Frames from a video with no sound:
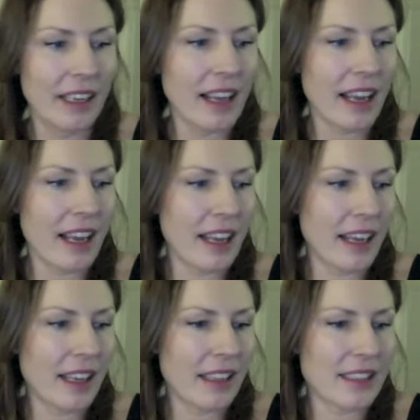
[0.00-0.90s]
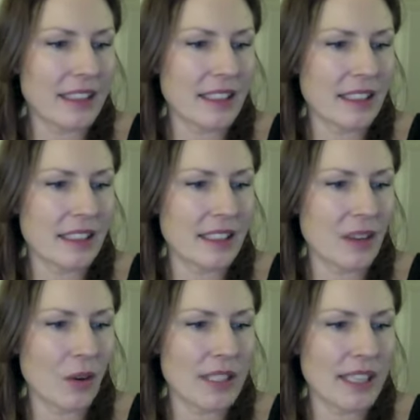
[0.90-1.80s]
And
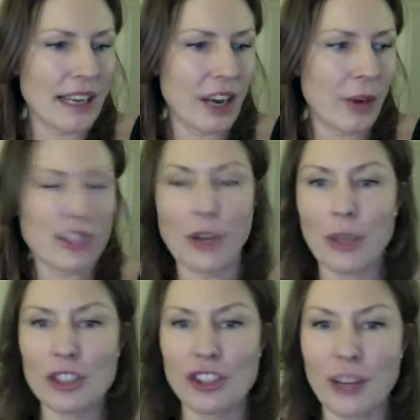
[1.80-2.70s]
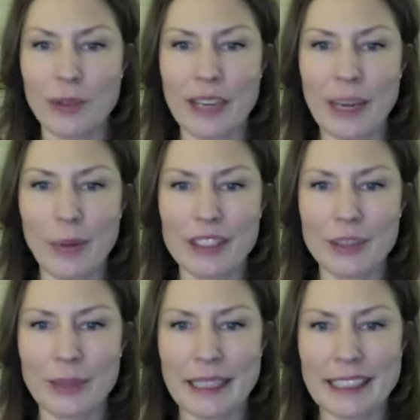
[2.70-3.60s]
did I always know what genre I wanted
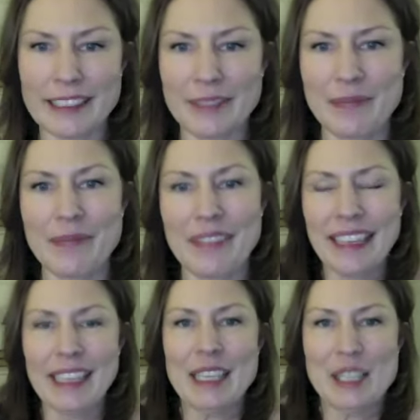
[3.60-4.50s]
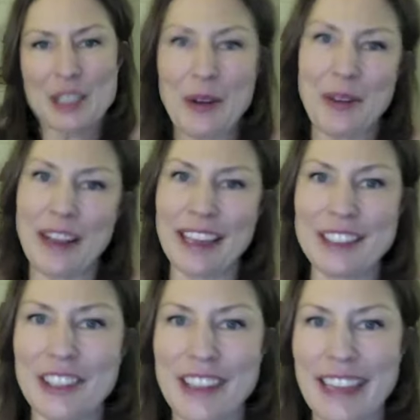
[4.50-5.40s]
to write? So the
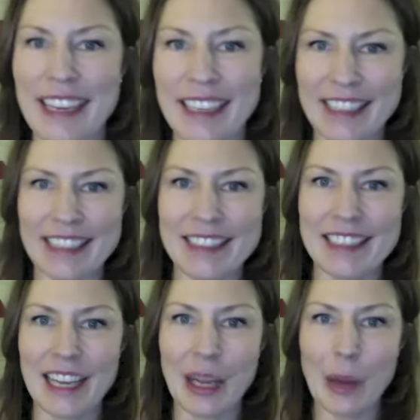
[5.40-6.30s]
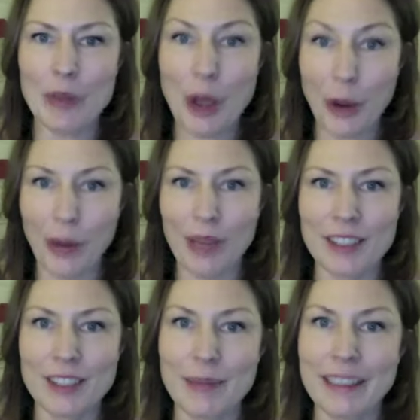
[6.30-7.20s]
answer to that is no, I
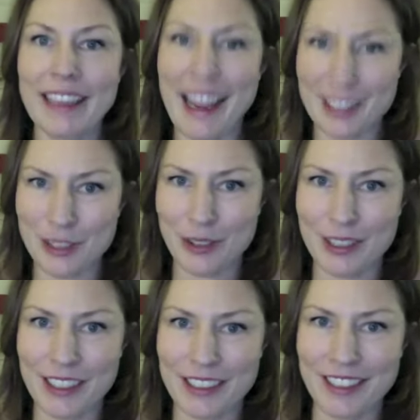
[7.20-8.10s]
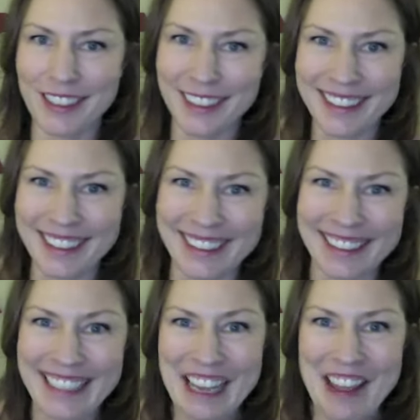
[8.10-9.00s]
wanted to be an astronaut.
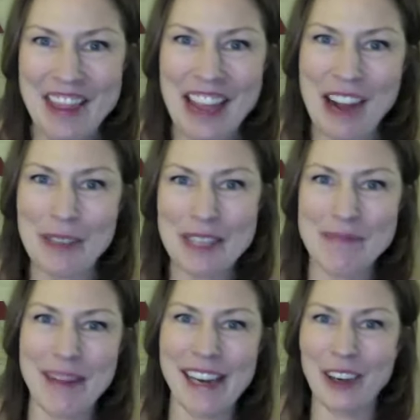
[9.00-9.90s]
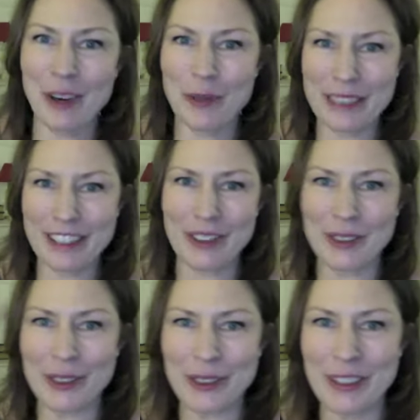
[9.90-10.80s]
That was my career
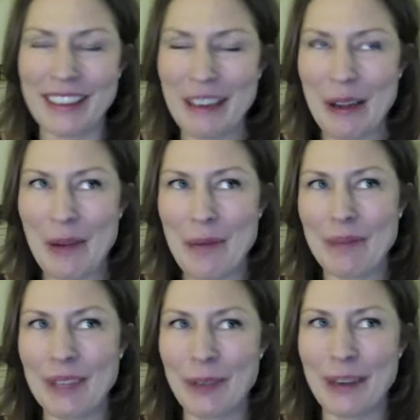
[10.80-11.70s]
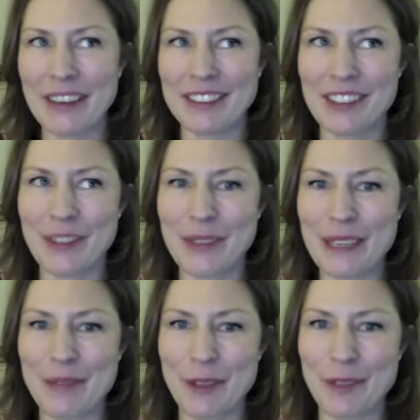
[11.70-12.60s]
goal around
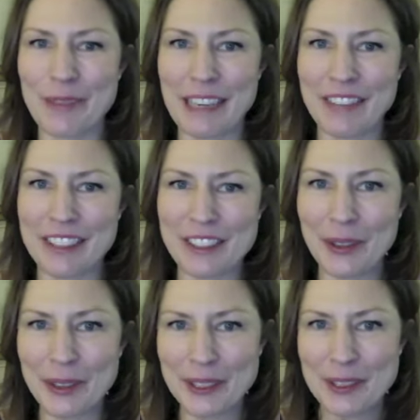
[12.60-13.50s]
3, 4, 5 years old.